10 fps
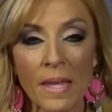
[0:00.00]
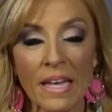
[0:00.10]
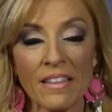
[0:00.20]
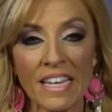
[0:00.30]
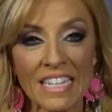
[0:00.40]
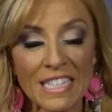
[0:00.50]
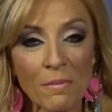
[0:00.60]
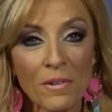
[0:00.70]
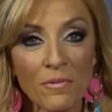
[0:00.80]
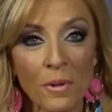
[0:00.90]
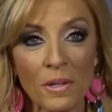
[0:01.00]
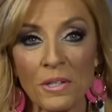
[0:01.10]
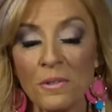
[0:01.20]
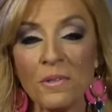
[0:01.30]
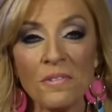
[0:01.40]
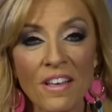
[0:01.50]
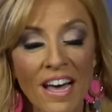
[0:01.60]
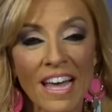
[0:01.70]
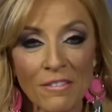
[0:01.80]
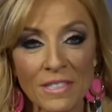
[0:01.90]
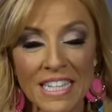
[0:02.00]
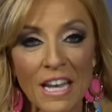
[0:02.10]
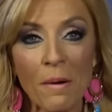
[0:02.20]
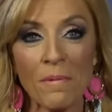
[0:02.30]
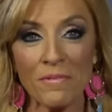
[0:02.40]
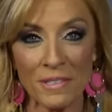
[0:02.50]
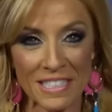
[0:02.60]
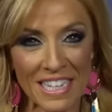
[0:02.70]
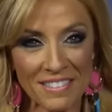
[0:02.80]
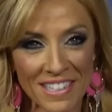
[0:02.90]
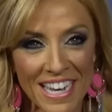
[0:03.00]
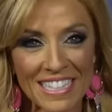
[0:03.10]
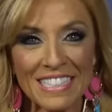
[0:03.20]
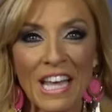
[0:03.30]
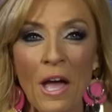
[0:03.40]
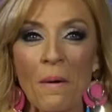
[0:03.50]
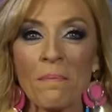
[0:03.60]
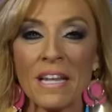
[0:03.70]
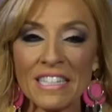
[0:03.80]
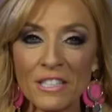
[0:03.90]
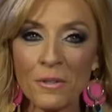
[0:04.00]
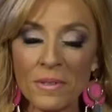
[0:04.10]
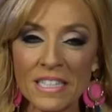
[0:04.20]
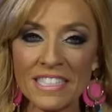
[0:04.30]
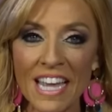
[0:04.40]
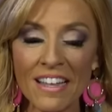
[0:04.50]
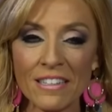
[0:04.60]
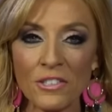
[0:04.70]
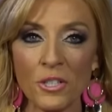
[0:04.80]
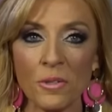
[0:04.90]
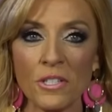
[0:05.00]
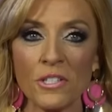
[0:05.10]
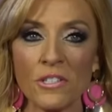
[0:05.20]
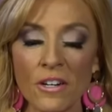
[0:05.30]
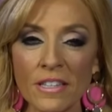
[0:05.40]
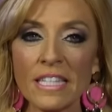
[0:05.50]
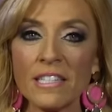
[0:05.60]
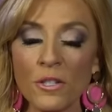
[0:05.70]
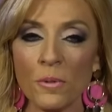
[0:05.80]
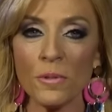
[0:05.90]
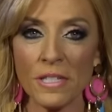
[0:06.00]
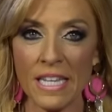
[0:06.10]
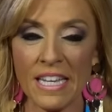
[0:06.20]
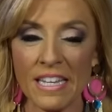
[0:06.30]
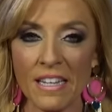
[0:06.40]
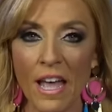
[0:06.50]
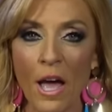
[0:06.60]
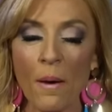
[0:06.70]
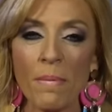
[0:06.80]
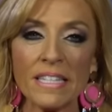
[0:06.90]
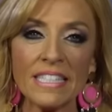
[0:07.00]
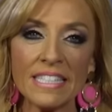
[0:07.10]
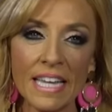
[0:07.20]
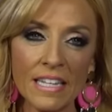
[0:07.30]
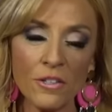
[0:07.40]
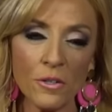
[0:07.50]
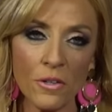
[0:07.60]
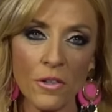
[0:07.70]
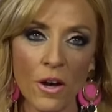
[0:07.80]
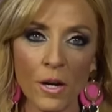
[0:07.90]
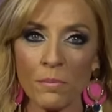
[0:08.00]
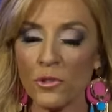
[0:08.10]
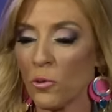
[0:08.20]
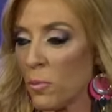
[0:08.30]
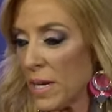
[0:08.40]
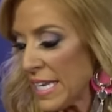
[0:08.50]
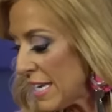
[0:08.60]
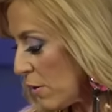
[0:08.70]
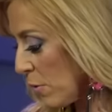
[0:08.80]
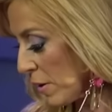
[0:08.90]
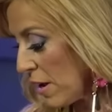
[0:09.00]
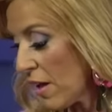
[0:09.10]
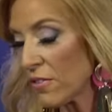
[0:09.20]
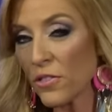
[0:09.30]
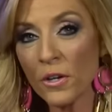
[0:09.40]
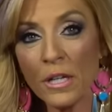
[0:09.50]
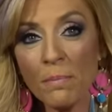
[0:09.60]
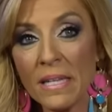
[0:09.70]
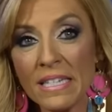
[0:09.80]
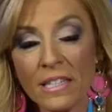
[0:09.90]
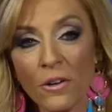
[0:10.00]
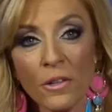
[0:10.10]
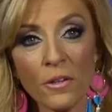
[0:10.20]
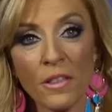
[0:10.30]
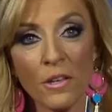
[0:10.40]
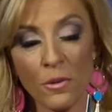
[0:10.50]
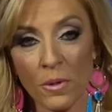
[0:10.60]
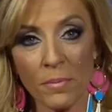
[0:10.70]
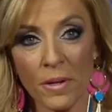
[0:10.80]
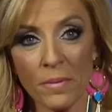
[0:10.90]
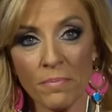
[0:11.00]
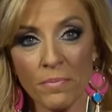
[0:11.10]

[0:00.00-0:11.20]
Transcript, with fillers: And like I said before, you do not have to get up before sunrise. But I do want to challenge you to start this new routine by setting your alarm twenty or thirty minutes earlier than normal.